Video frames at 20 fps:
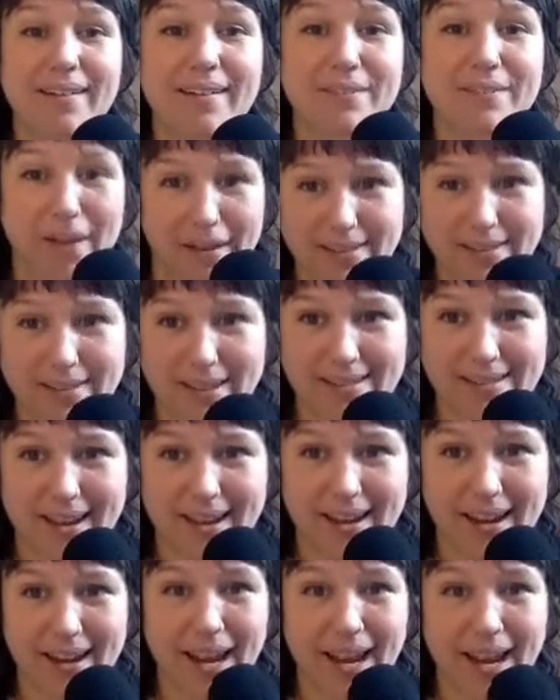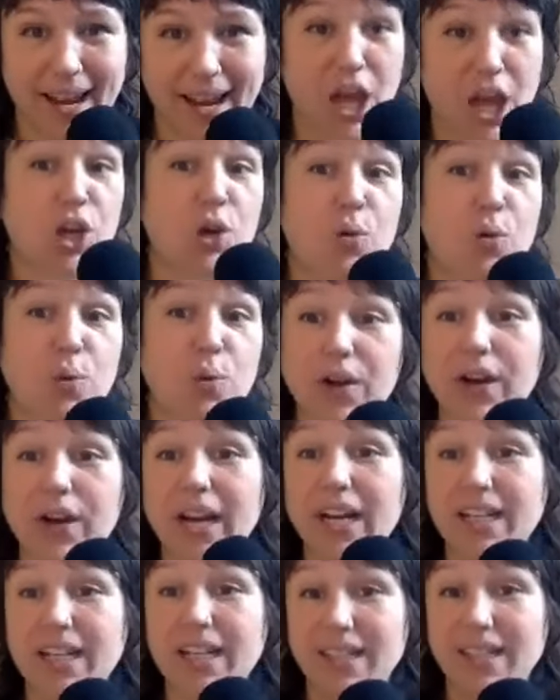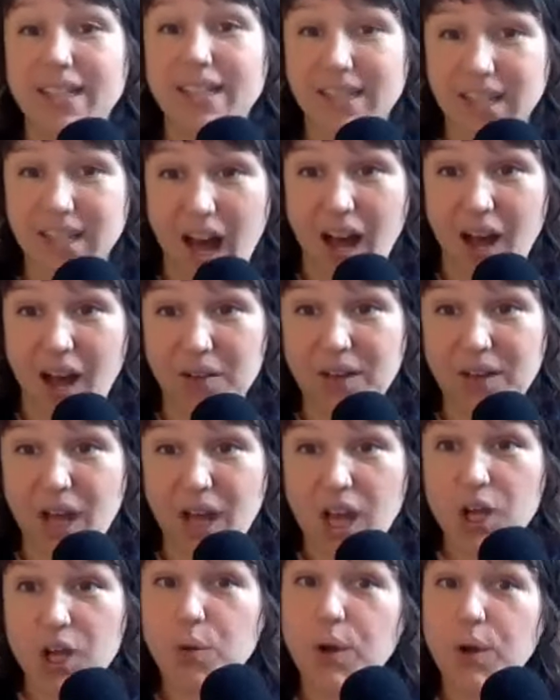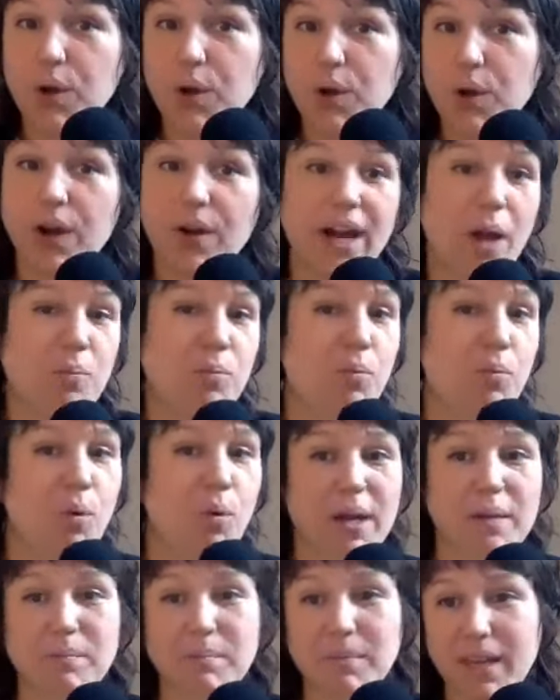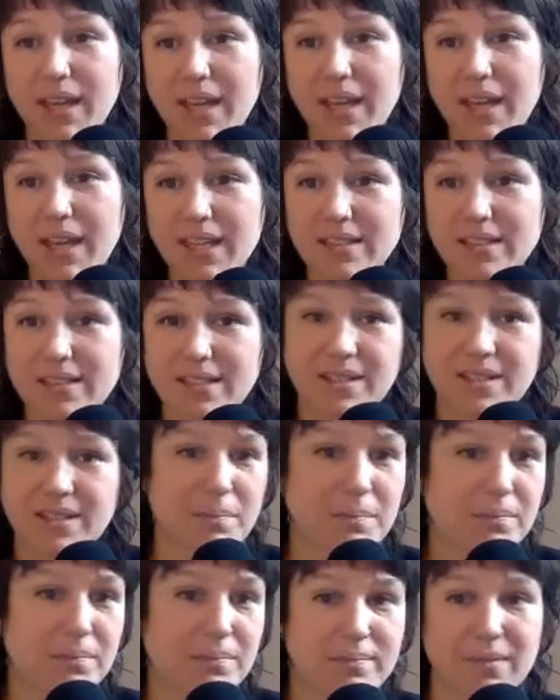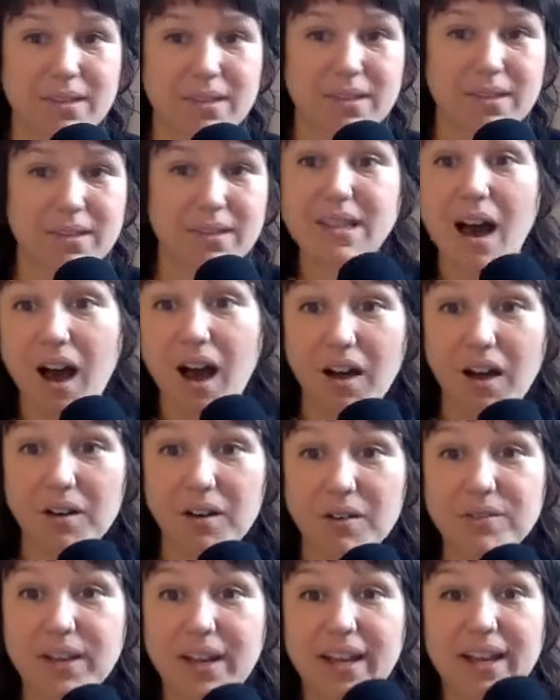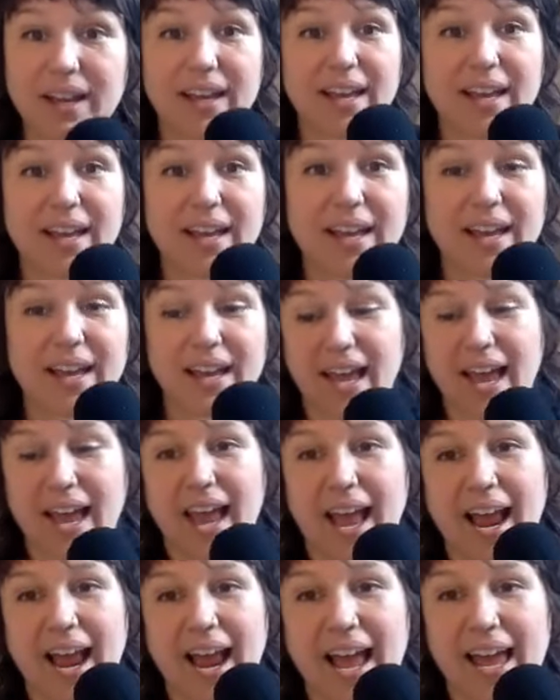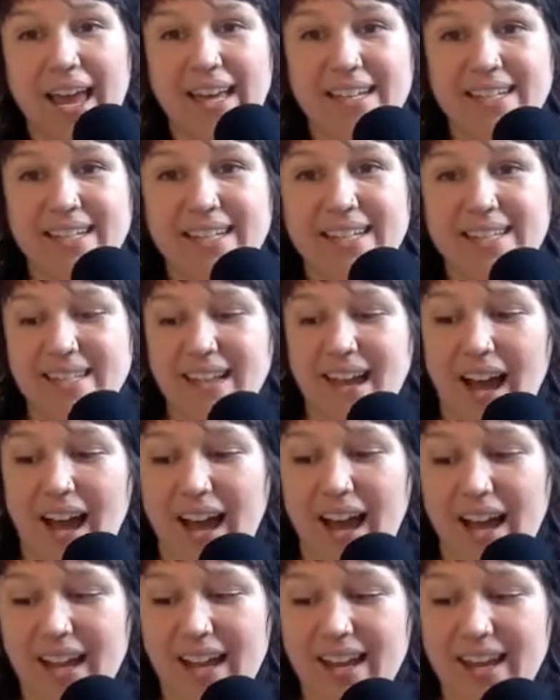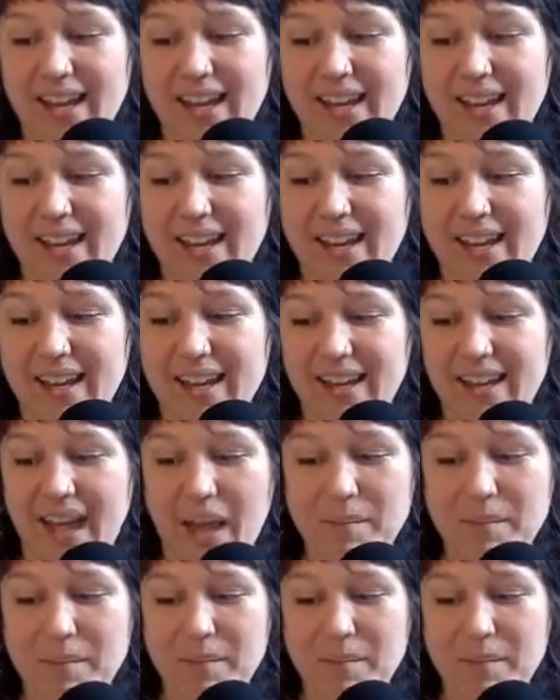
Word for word: Valentine's Day, queering love, queering up what it means to love. And I